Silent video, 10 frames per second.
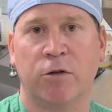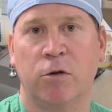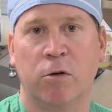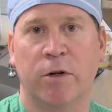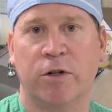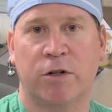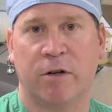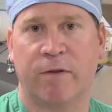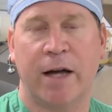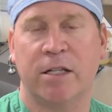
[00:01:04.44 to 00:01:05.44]
tool which
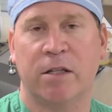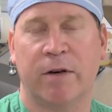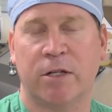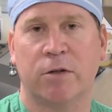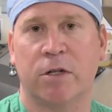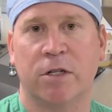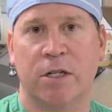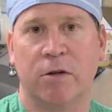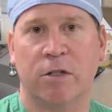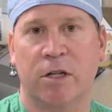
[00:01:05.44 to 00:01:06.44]
divides the vessels and
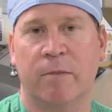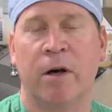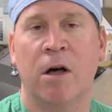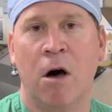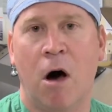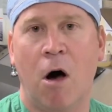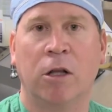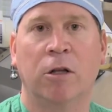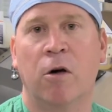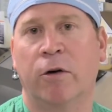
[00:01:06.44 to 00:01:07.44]
seals them
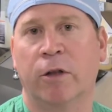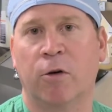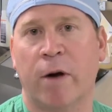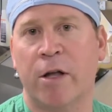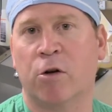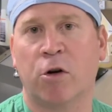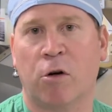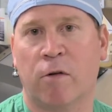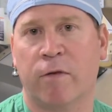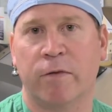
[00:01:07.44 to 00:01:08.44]
all along the greater
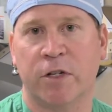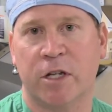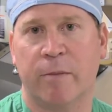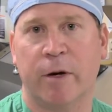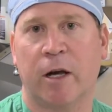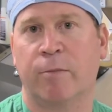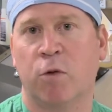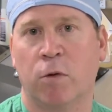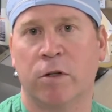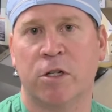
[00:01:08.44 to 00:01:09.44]
curve of the stomach up
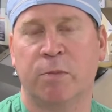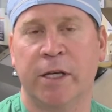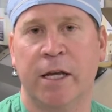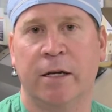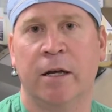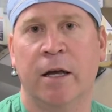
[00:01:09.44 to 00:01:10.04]
toward the spleen.